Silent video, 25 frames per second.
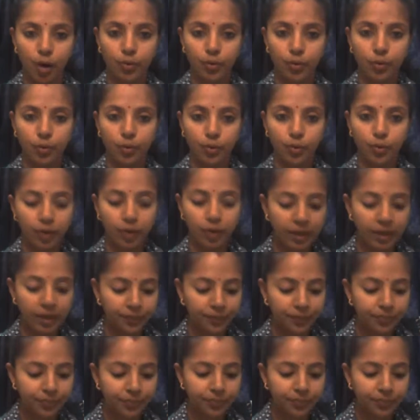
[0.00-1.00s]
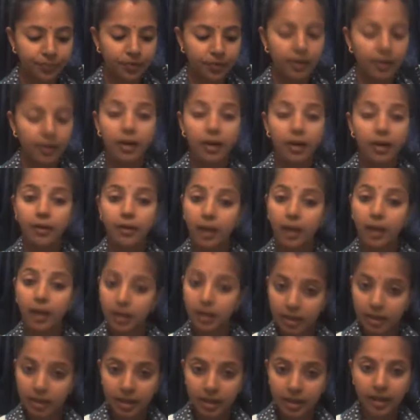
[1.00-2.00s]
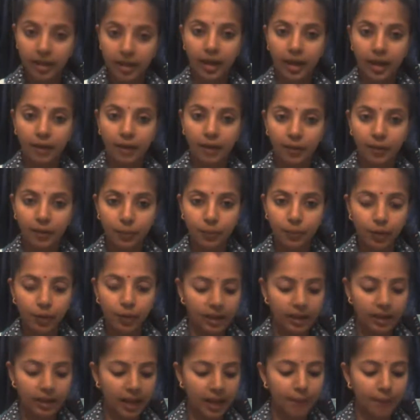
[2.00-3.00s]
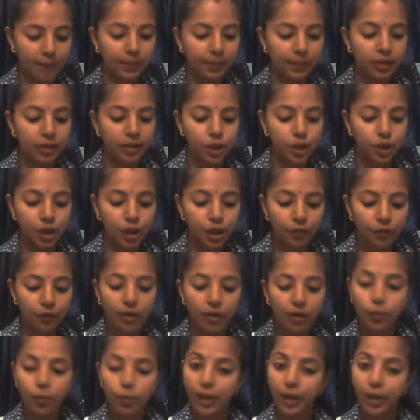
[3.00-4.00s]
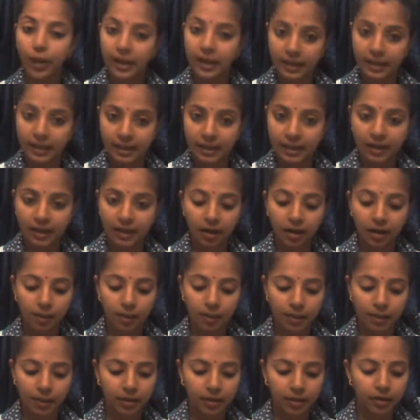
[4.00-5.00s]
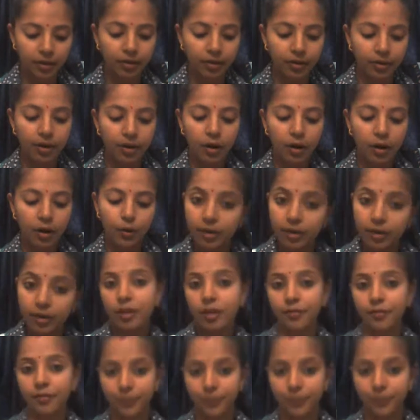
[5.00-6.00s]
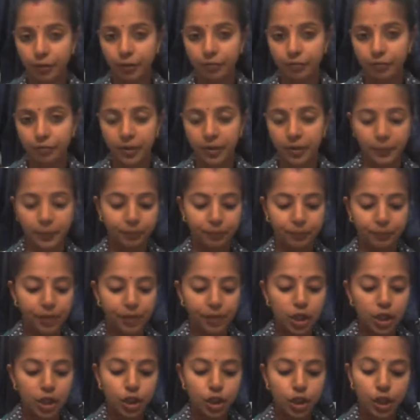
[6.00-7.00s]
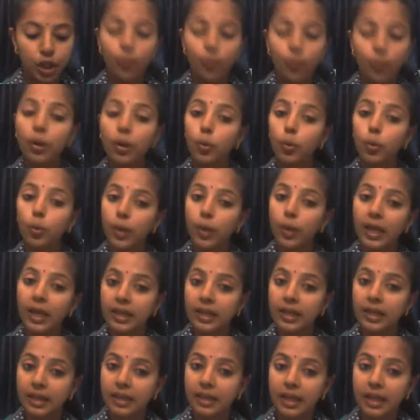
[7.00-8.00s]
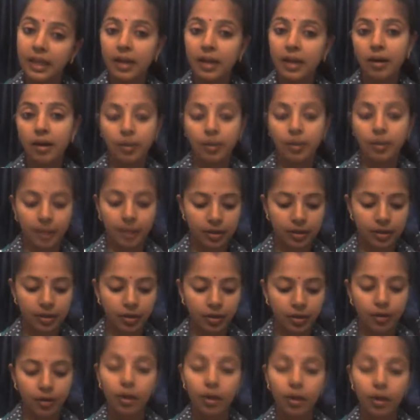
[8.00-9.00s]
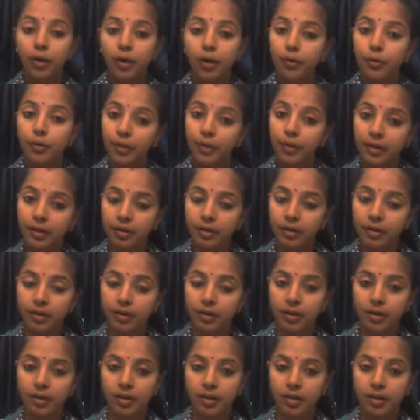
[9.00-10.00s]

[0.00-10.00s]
Okay. As one more example, she will wait till her mother return is the verb here. She will wait till her mother returns.